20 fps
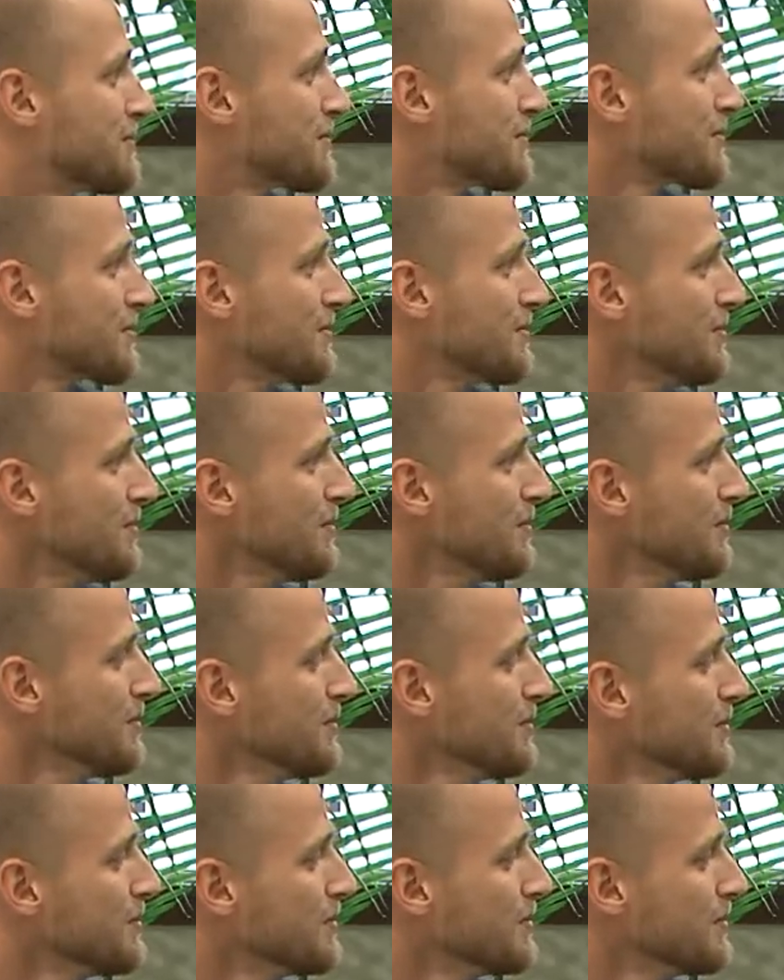
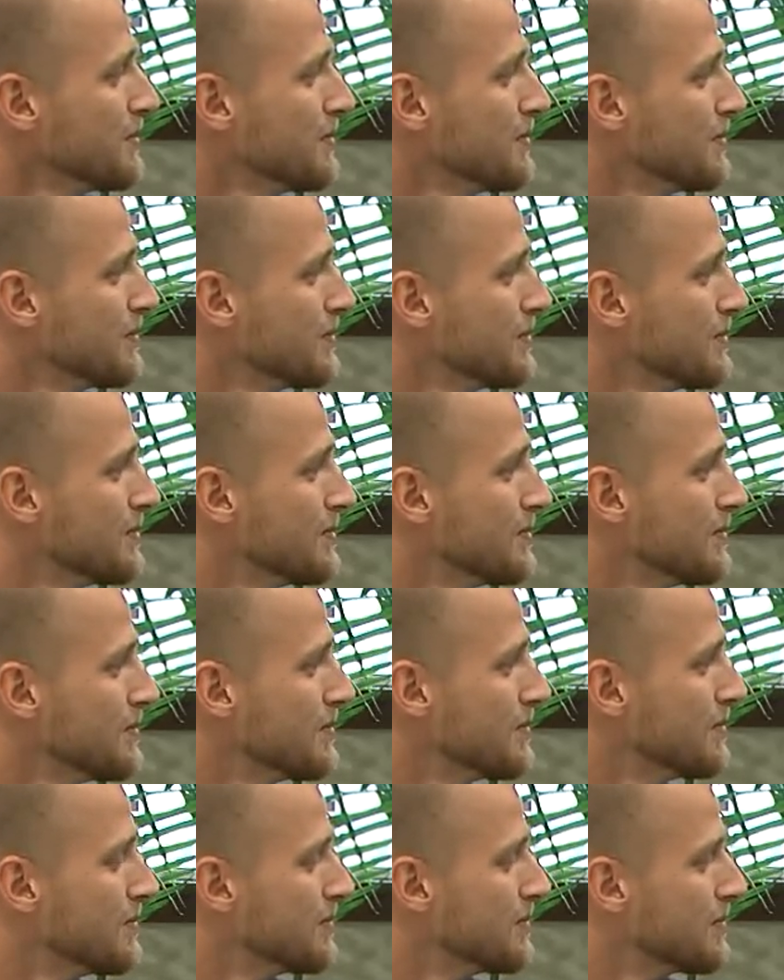
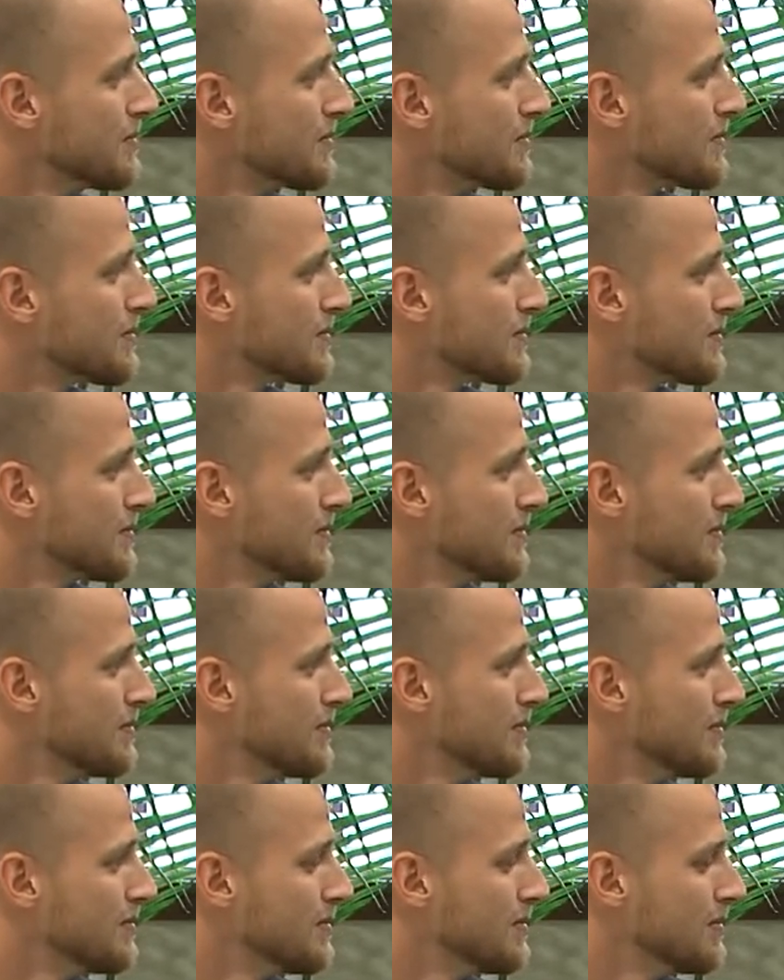
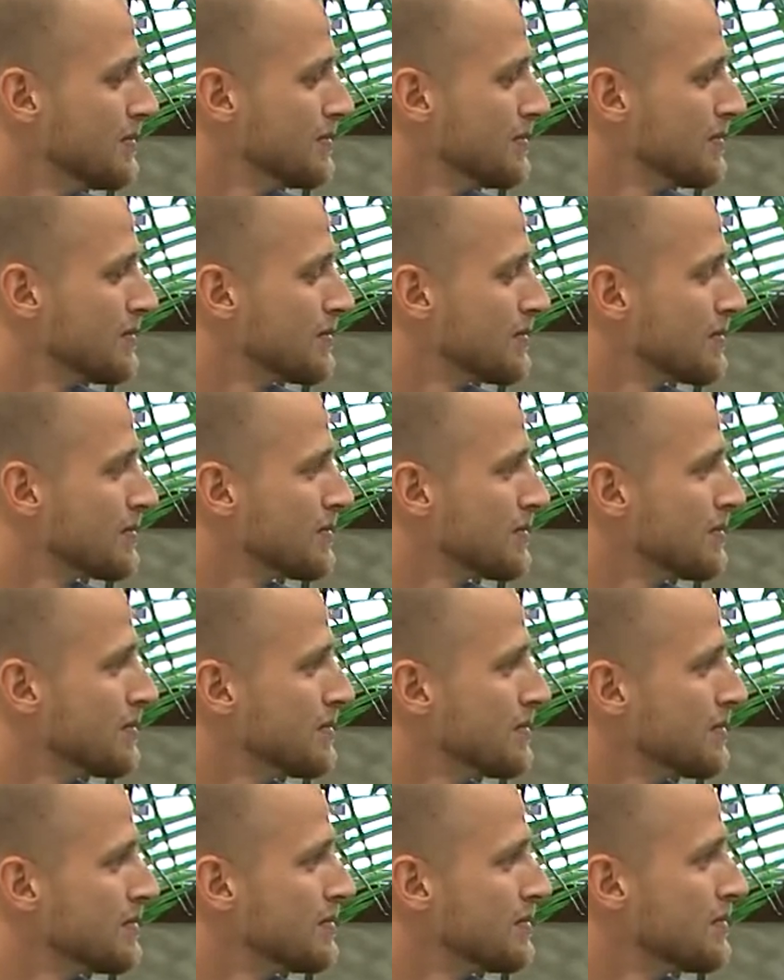
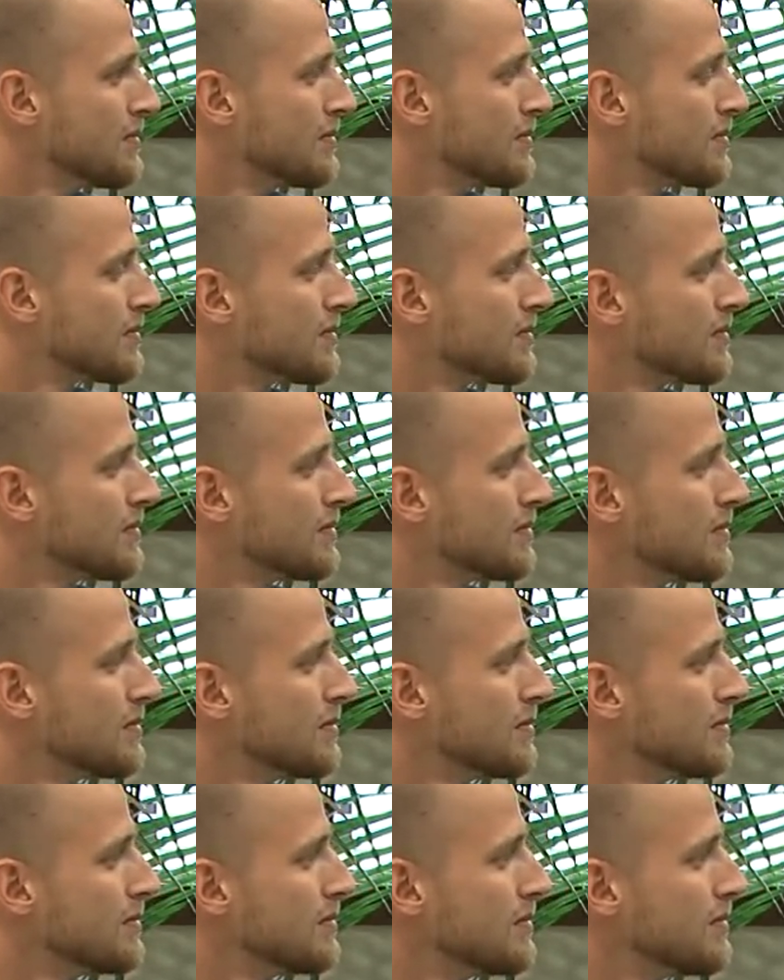
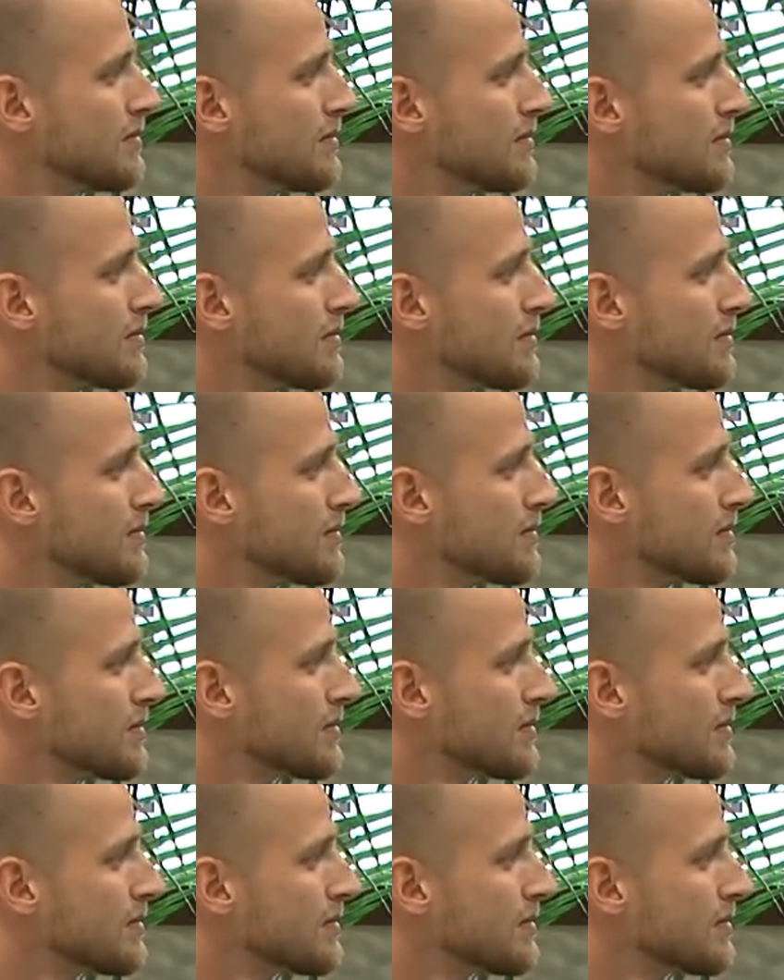(not speaking)